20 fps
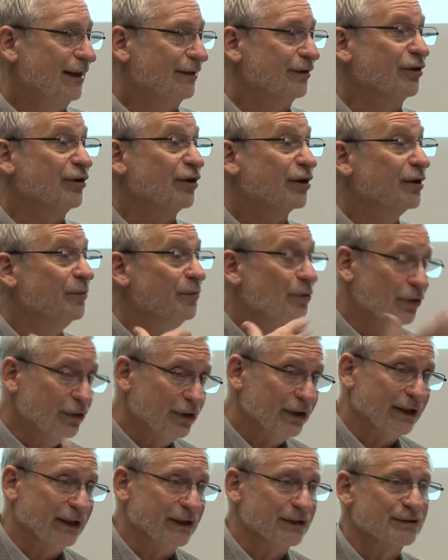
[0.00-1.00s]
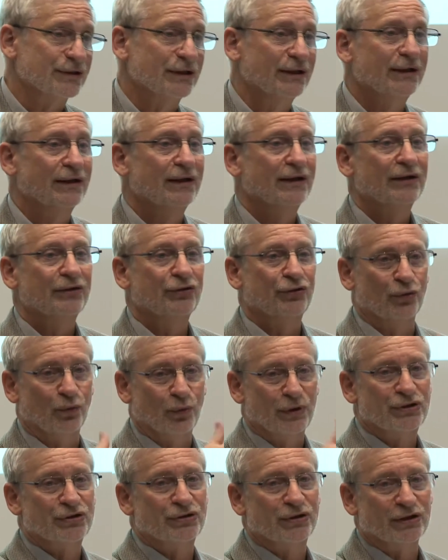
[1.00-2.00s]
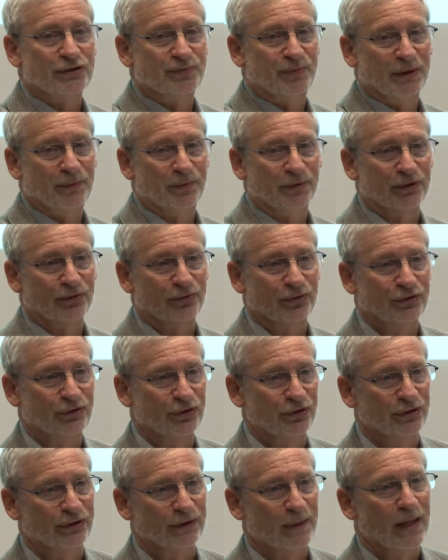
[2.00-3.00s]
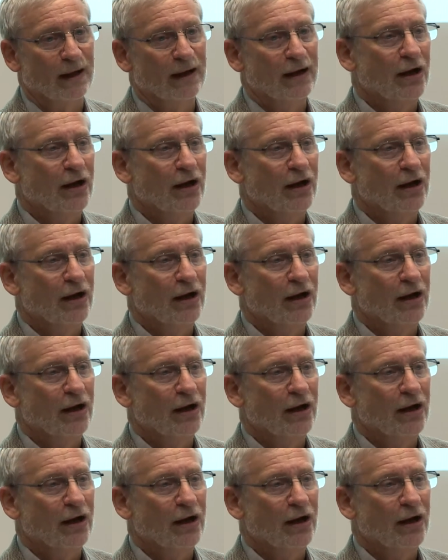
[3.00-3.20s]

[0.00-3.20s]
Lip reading: to the communities to which those people are returned.